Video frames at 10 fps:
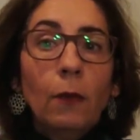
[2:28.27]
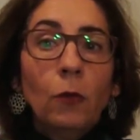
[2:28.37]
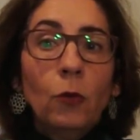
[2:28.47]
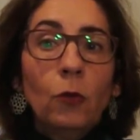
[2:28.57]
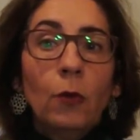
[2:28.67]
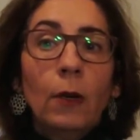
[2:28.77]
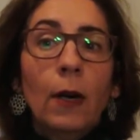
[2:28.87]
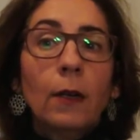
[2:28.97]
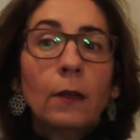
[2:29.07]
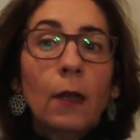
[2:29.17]
to
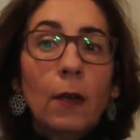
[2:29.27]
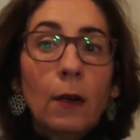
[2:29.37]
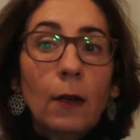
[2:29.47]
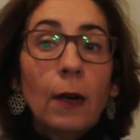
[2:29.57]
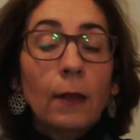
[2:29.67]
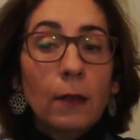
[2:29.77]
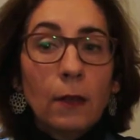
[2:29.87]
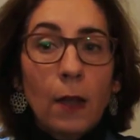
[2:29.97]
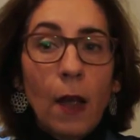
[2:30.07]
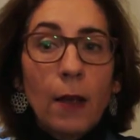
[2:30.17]

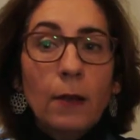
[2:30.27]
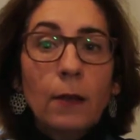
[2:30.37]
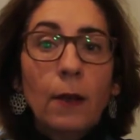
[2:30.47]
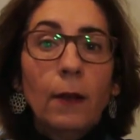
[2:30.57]
characterize